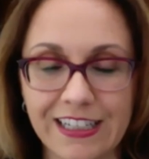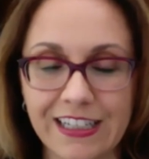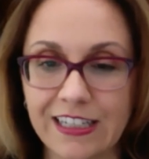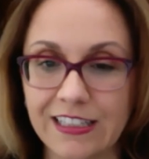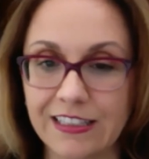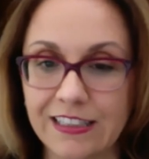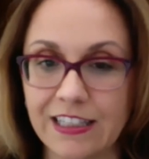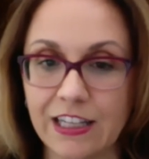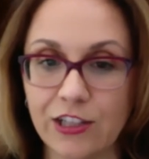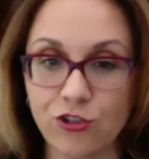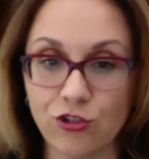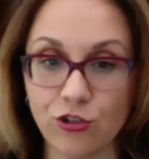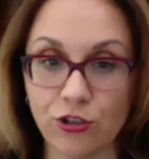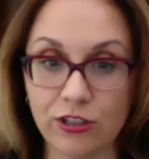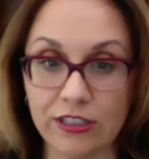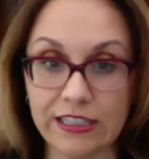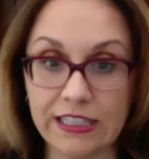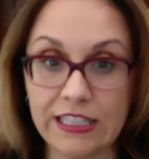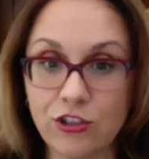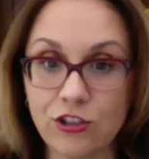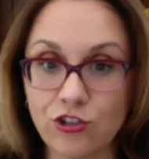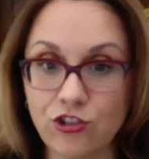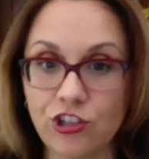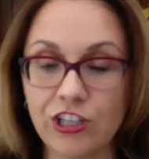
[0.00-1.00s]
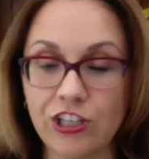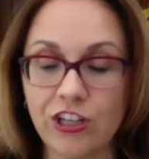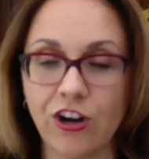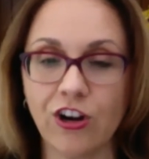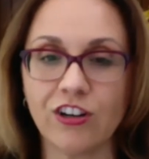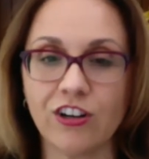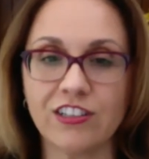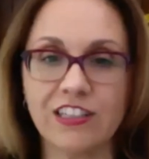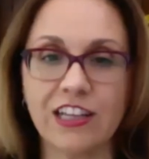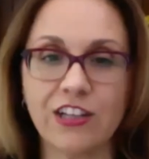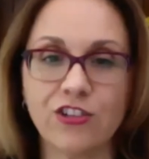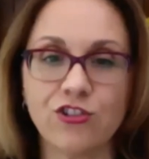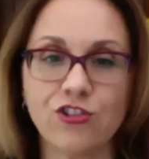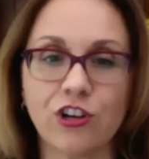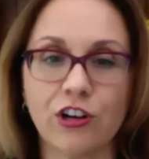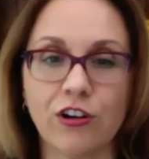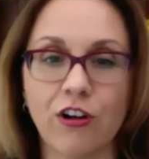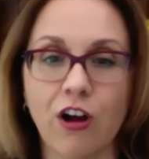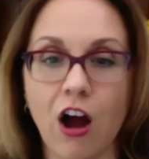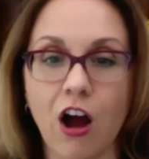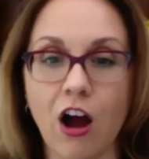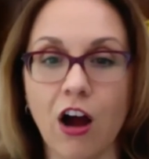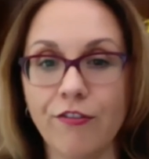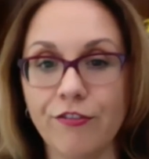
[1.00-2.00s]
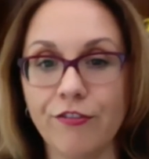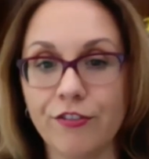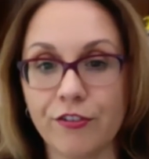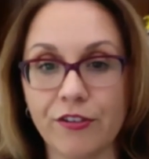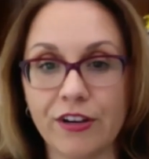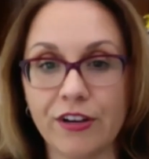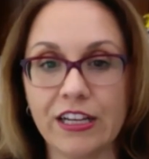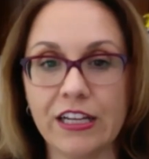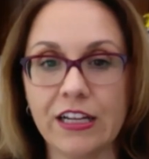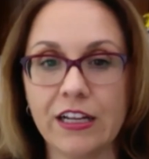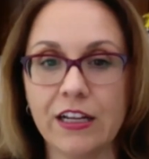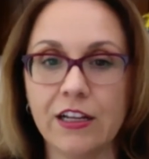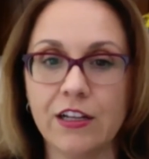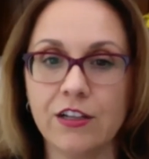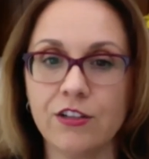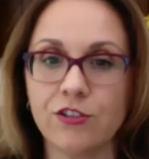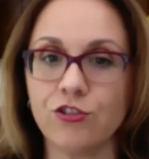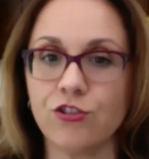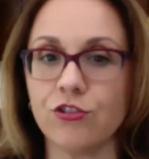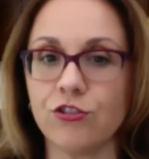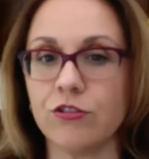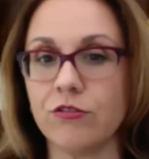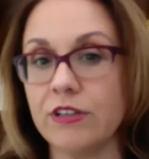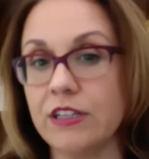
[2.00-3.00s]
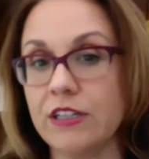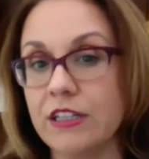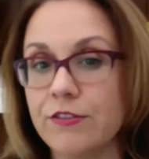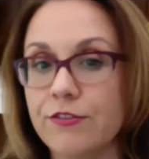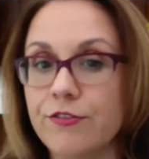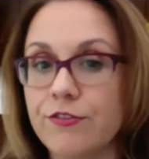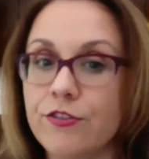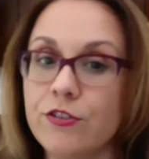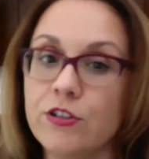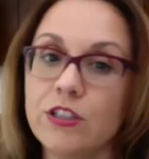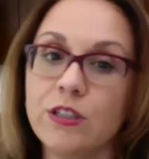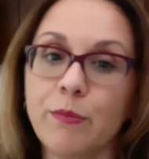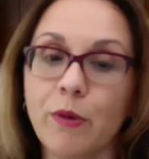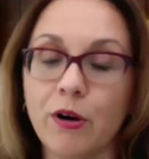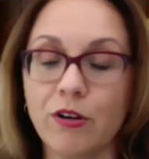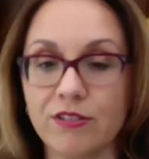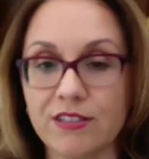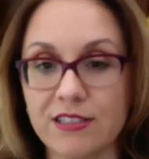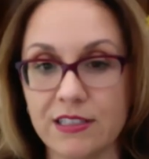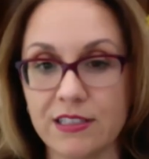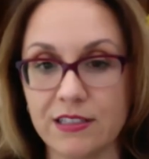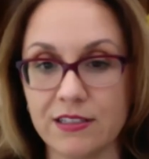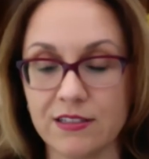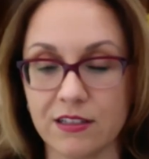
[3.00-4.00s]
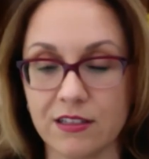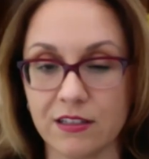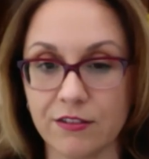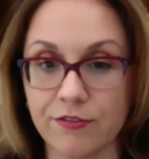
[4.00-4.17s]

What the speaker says: that you're teaching or that you're offering during football season.